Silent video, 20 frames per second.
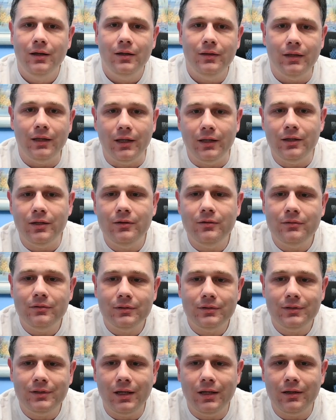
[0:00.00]
Thank you,
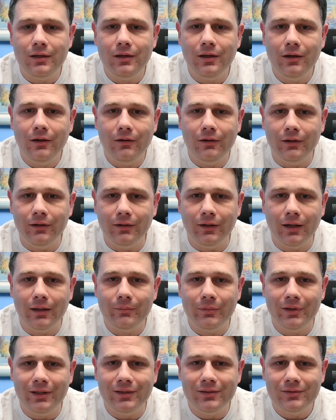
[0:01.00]
take care, and God
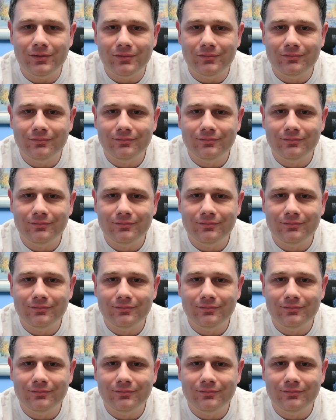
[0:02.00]
bless.